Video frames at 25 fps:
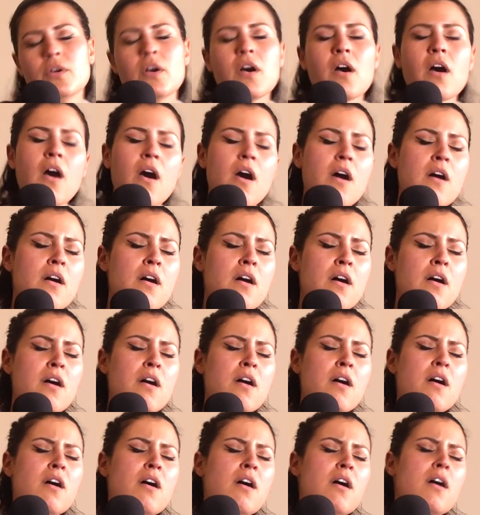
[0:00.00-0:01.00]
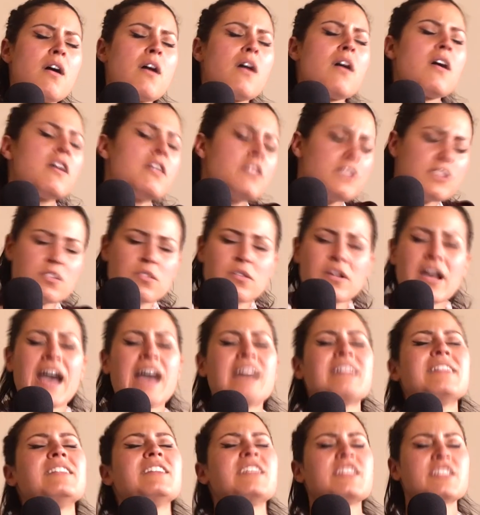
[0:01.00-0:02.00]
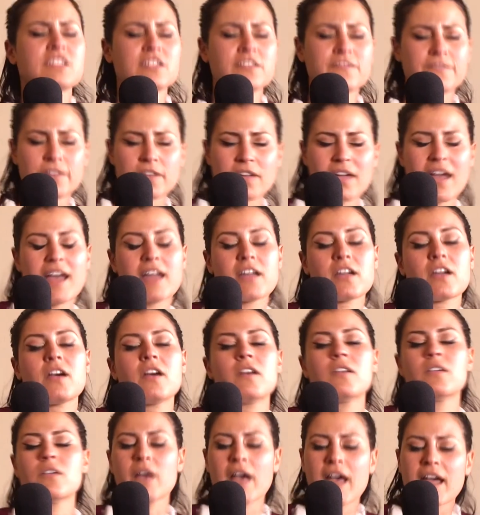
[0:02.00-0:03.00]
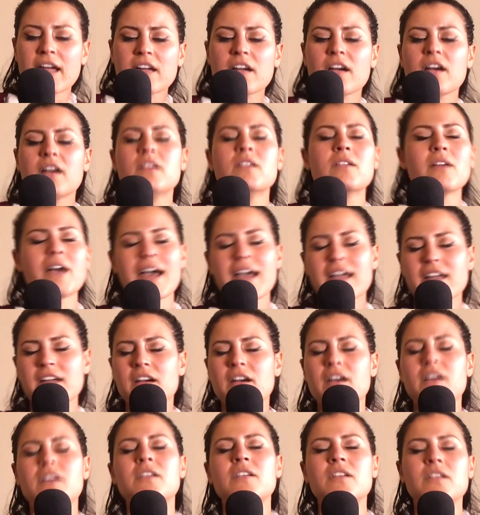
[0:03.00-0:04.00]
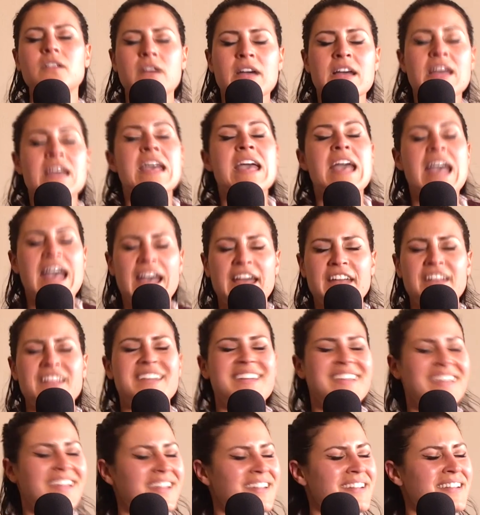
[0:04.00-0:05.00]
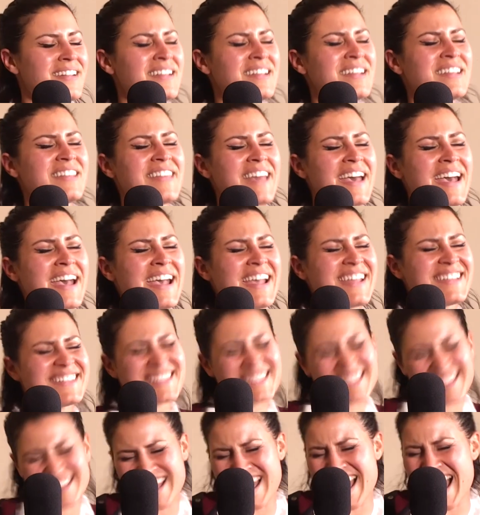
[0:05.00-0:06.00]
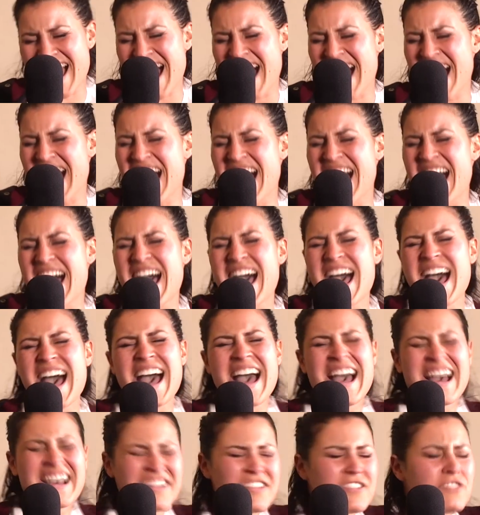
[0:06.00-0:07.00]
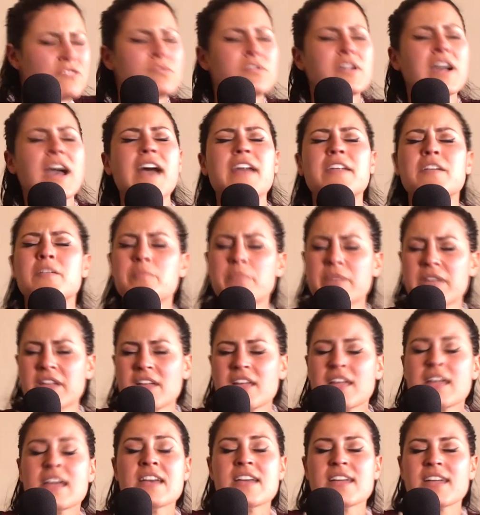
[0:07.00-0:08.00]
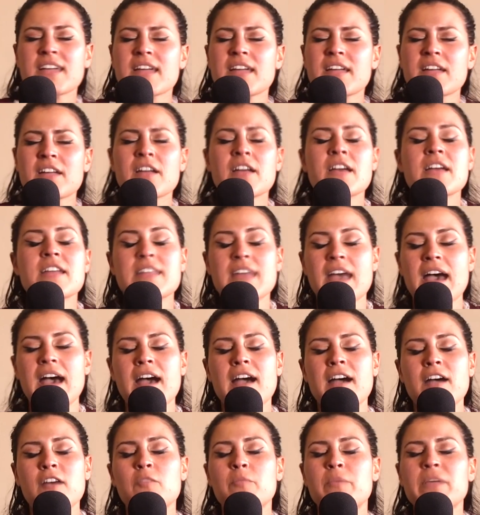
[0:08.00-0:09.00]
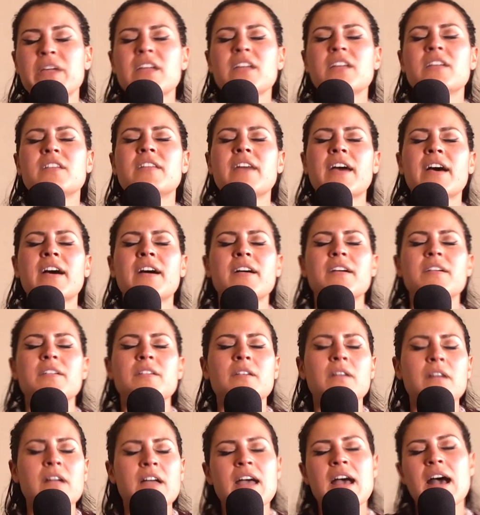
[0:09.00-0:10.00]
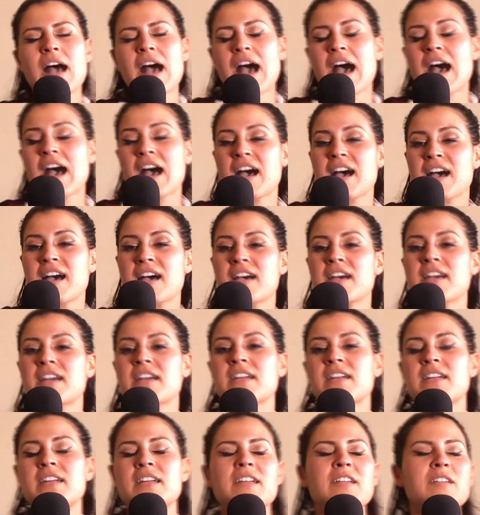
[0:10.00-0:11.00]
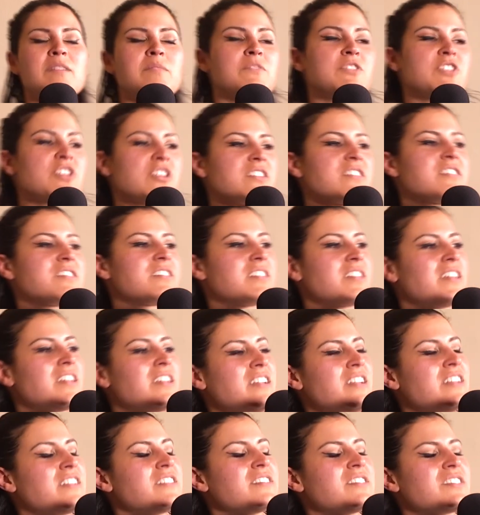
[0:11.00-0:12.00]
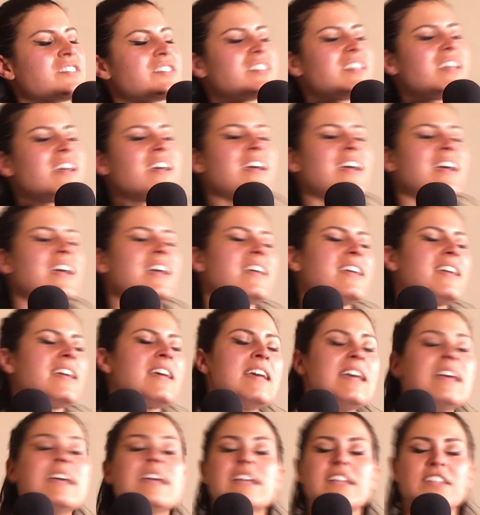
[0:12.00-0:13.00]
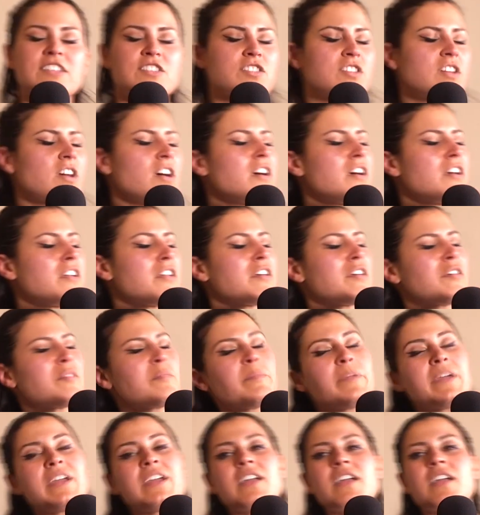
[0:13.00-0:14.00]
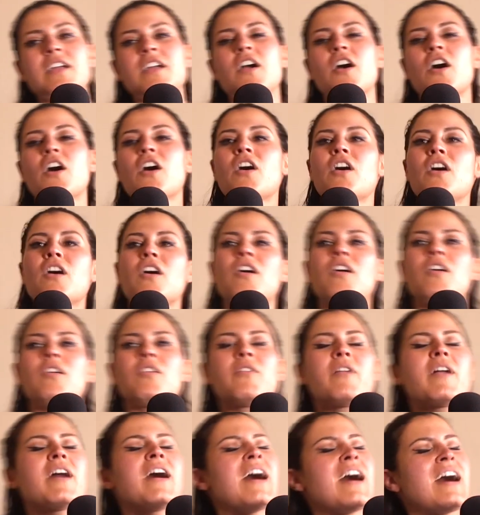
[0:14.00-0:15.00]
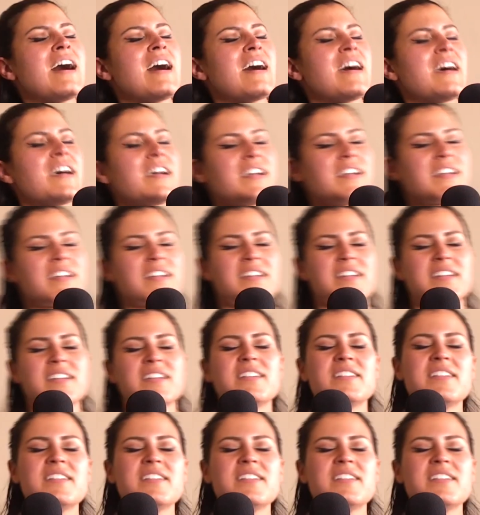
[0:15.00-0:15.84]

oh, you gotta listen for echo, echo, echo, and hear that sound. You gotta be here now, be here now. I'm just here to say it's gonna be alright.